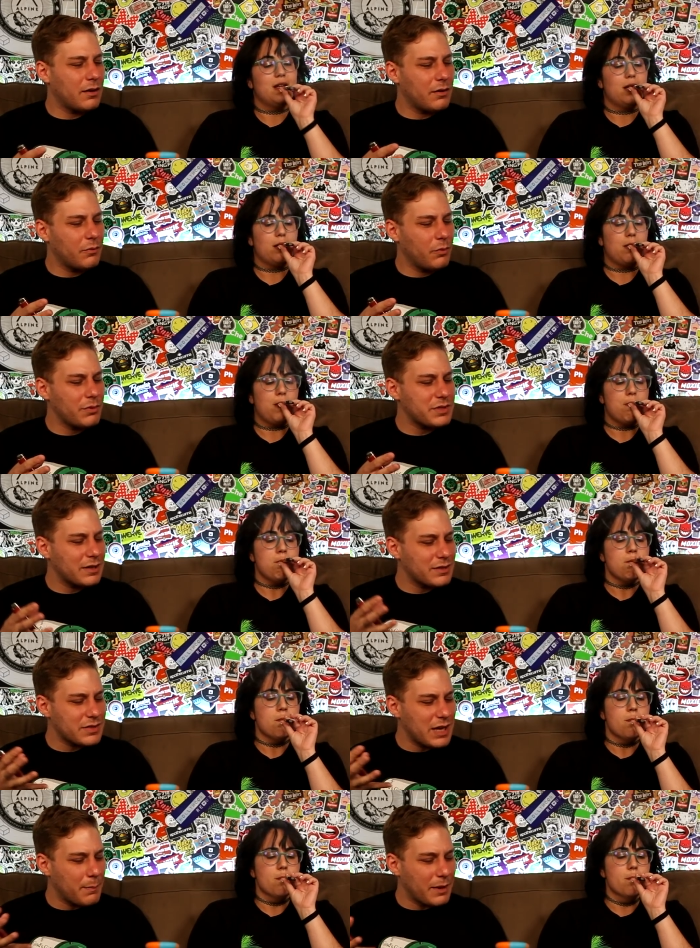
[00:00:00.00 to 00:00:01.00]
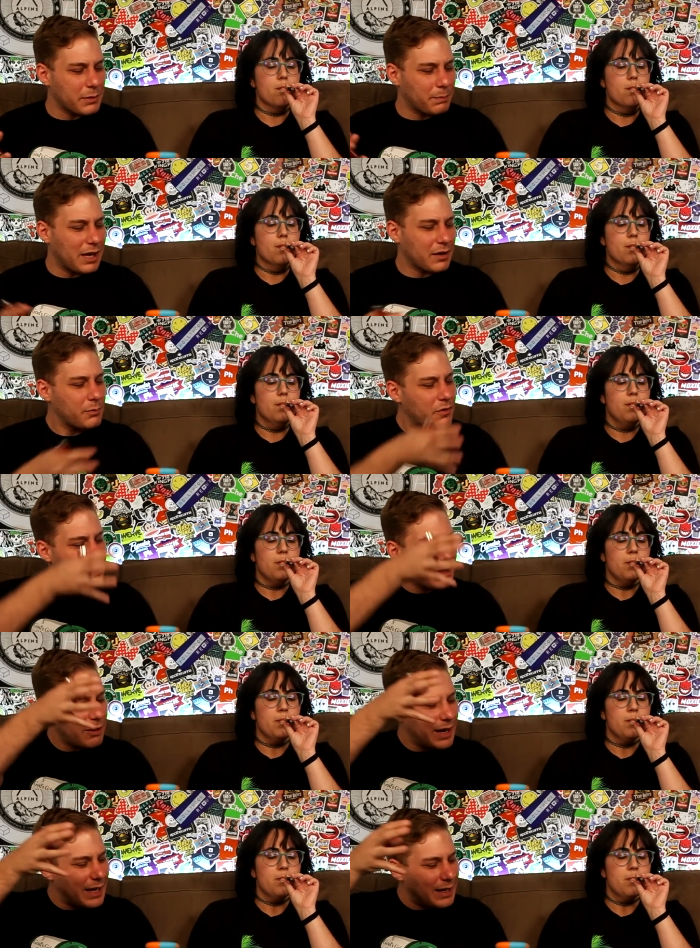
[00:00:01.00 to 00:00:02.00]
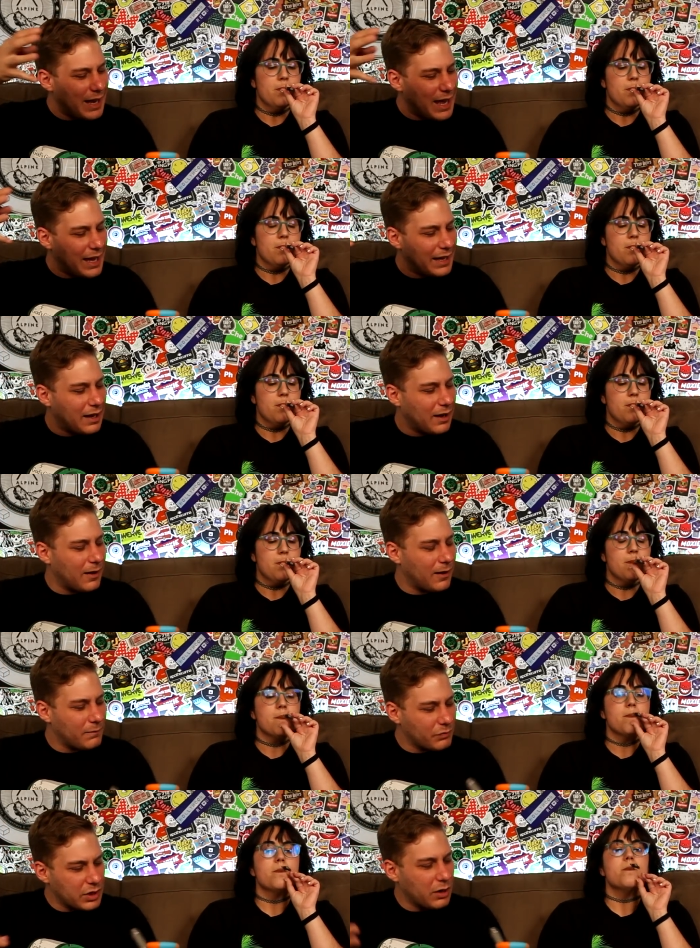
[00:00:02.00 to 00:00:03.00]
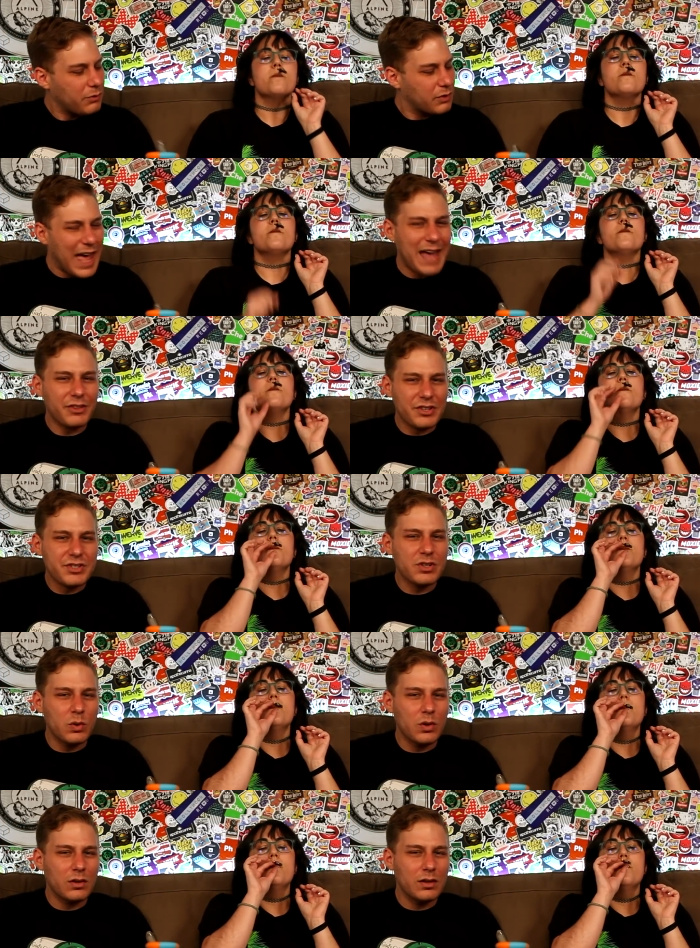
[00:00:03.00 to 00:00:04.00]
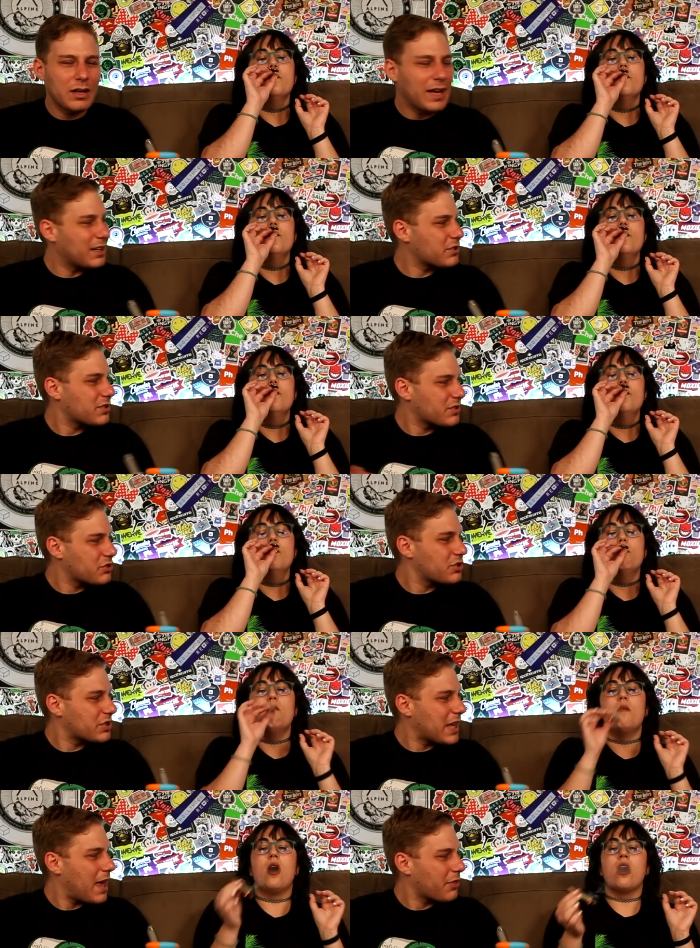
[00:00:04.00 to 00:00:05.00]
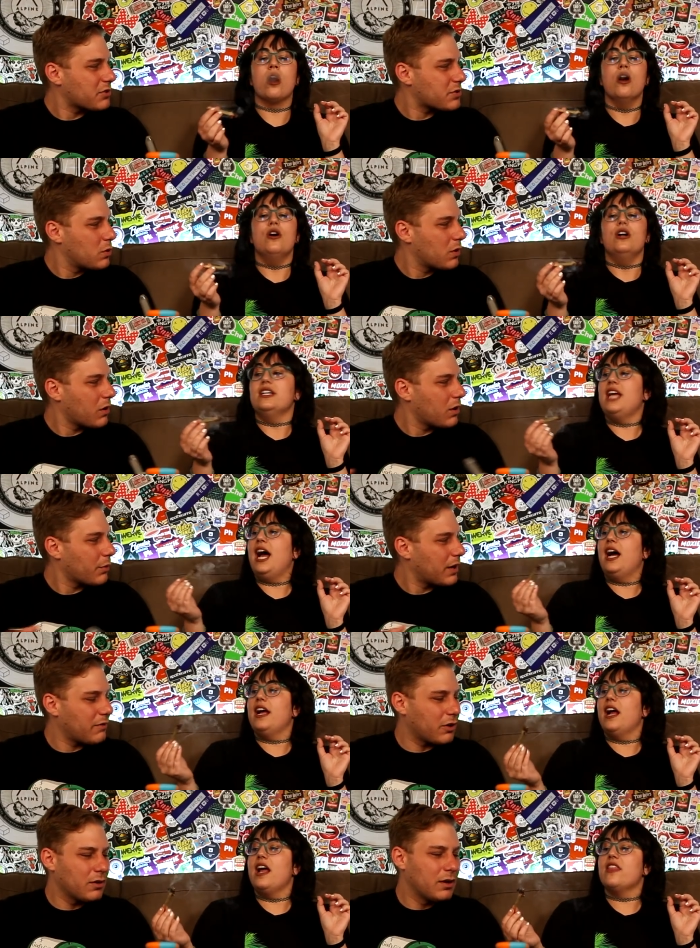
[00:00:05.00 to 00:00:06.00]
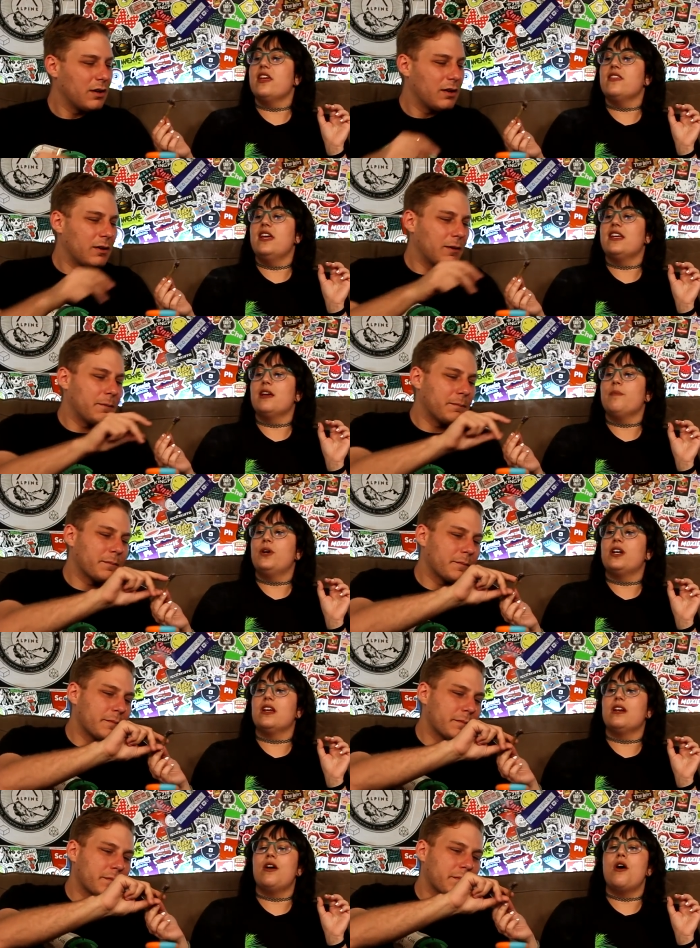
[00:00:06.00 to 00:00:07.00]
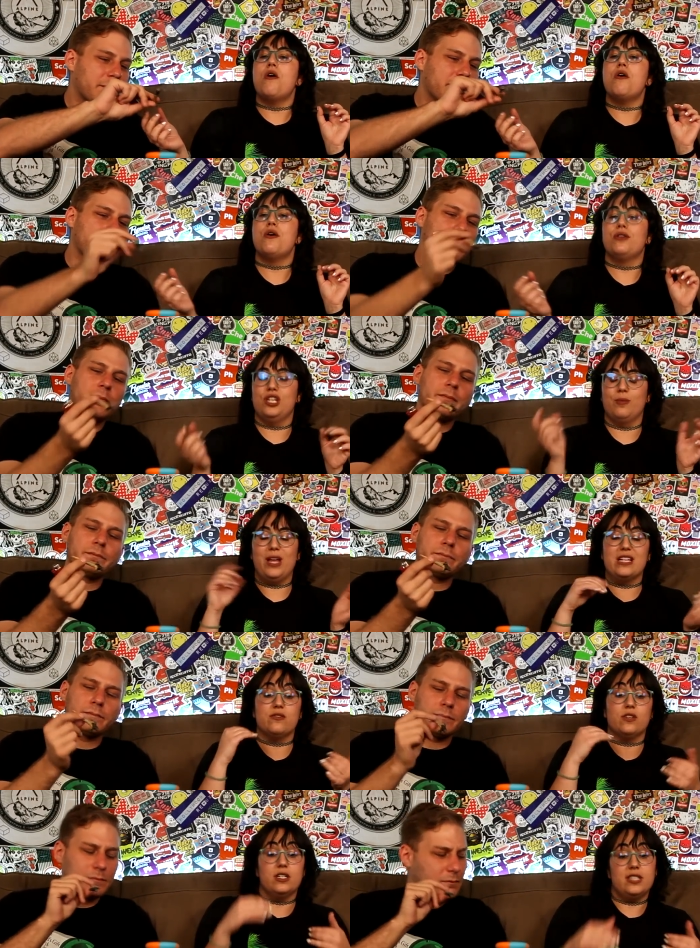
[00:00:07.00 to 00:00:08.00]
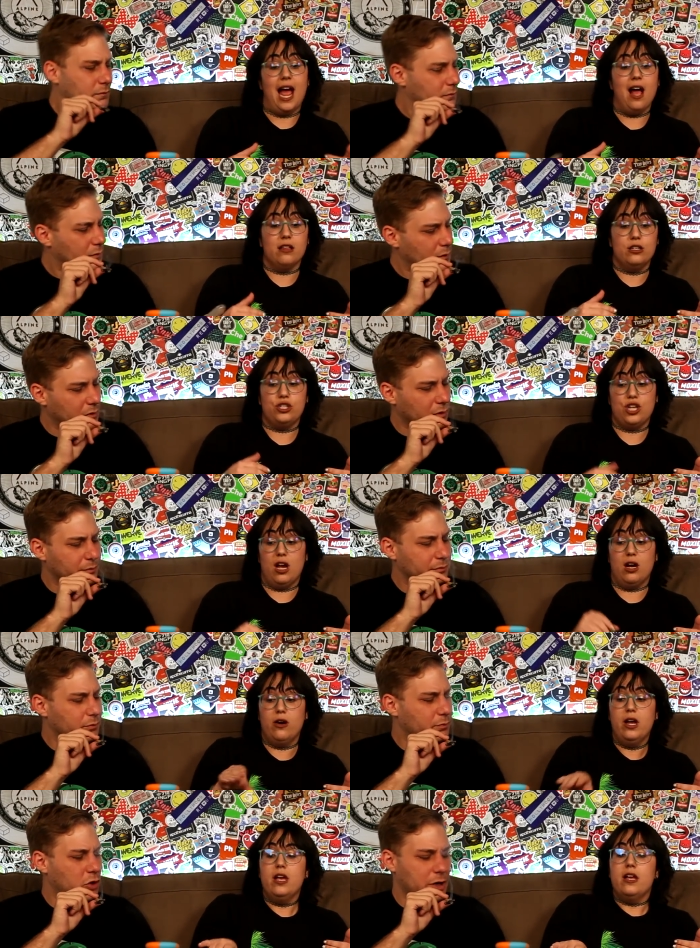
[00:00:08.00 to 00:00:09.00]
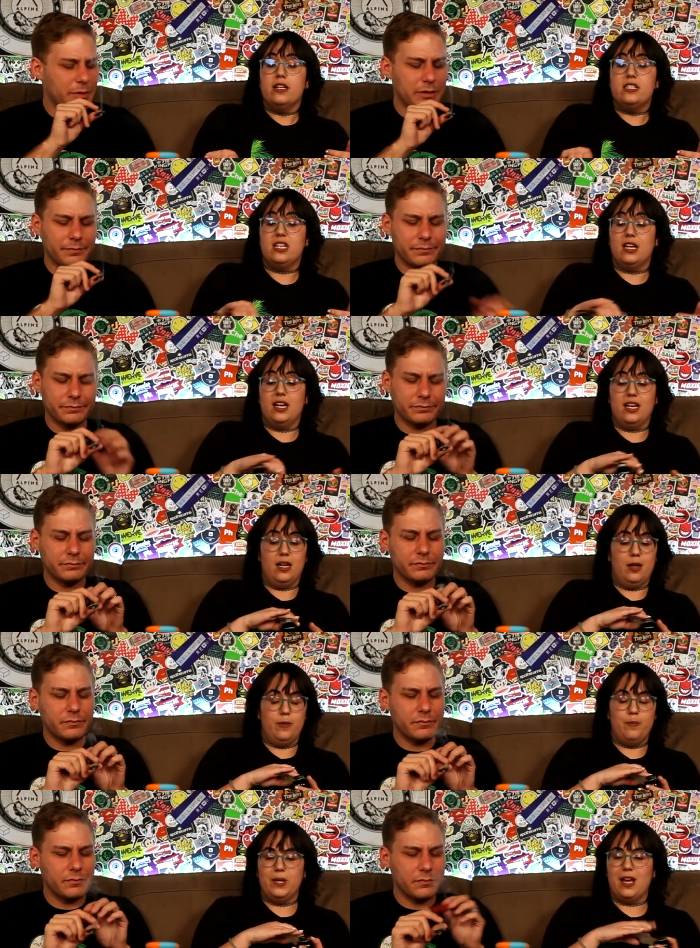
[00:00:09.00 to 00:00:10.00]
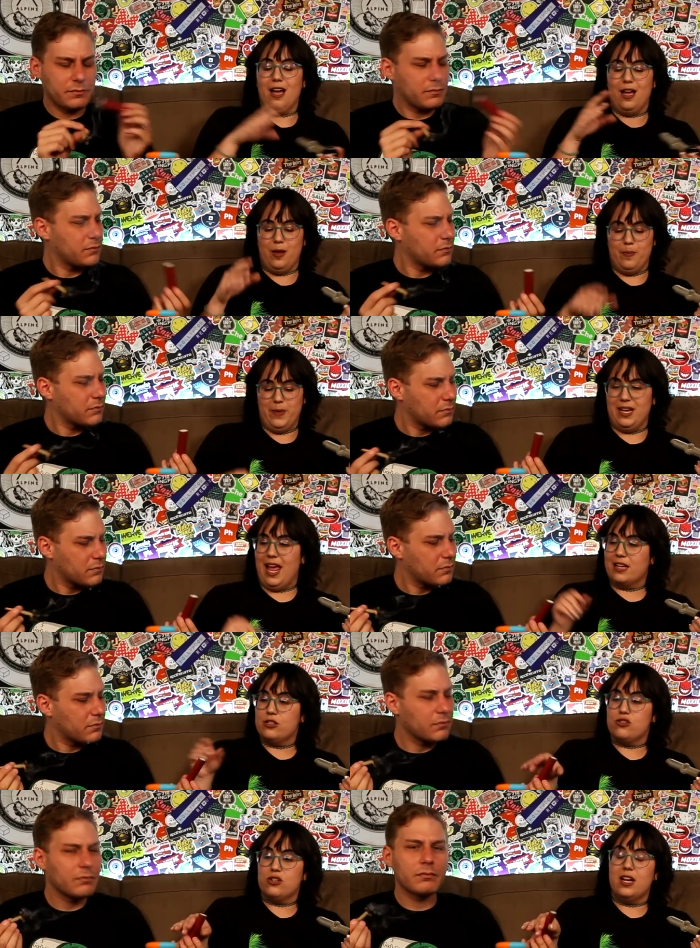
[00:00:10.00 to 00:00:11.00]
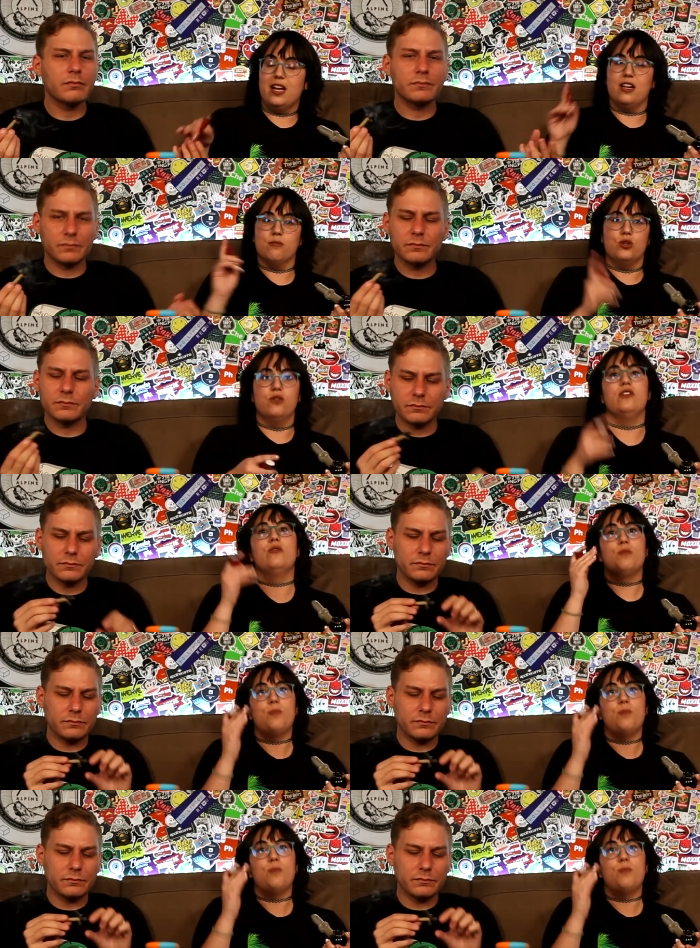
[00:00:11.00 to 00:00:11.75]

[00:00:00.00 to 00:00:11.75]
Speaker 1: what was I gonna say about the plot of the movie? They're in a uh, you know Catholic school. I guess she's a Catholic school girl. Yeah, and
Speaker 2: then they get put in. She applies for a talent mm-hmm. show to become an extra in a movie with